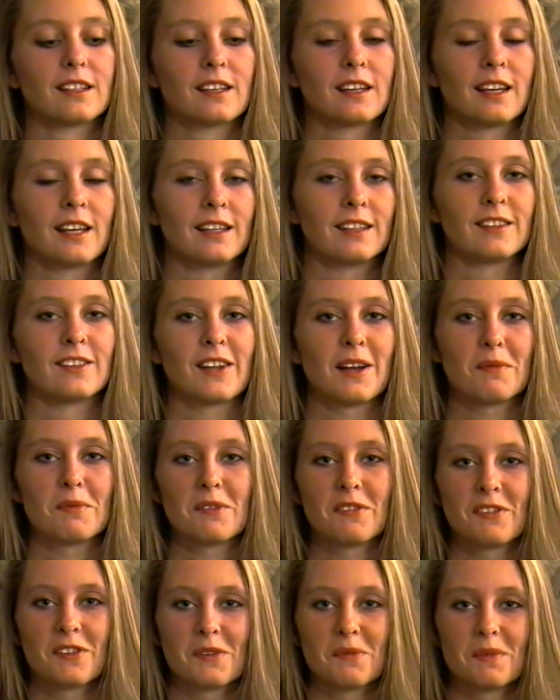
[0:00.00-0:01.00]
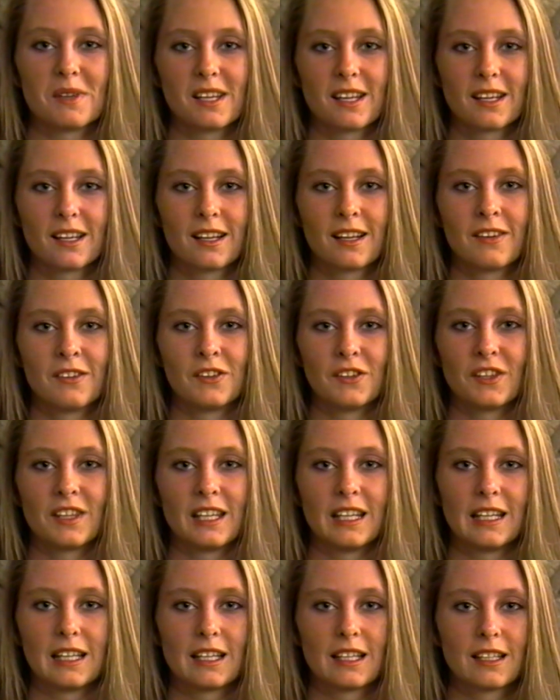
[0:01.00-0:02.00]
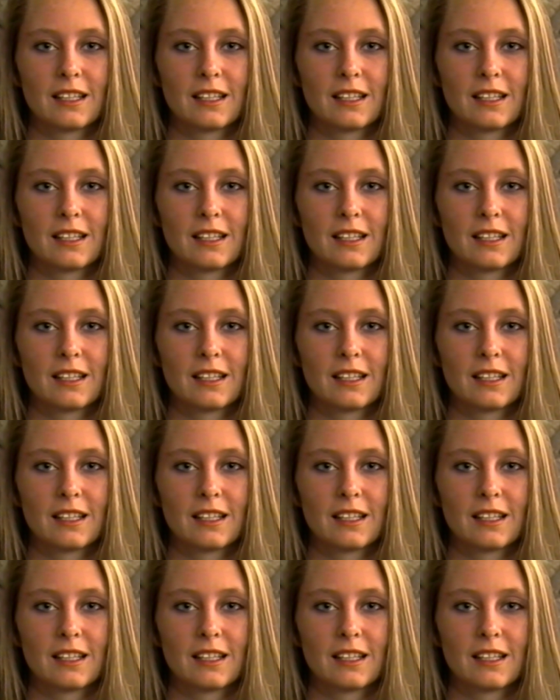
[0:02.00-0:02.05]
Okay, stop that mic. I want to think.